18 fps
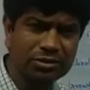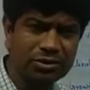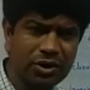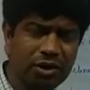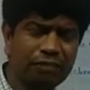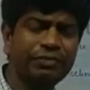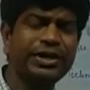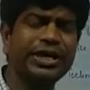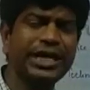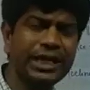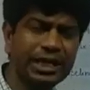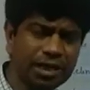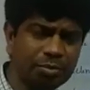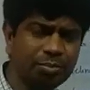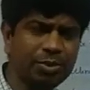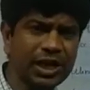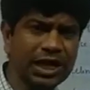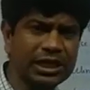of an
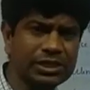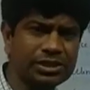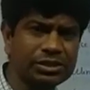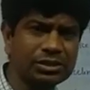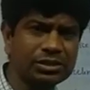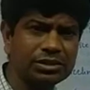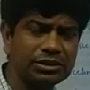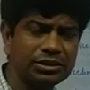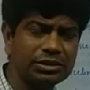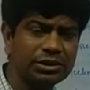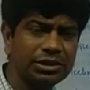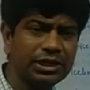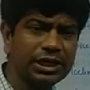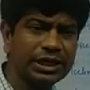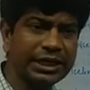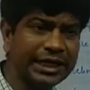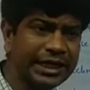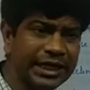enterprise
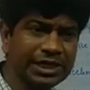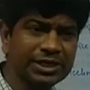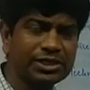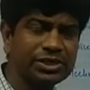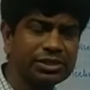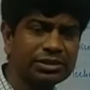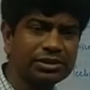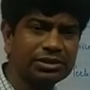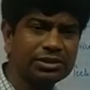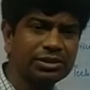needs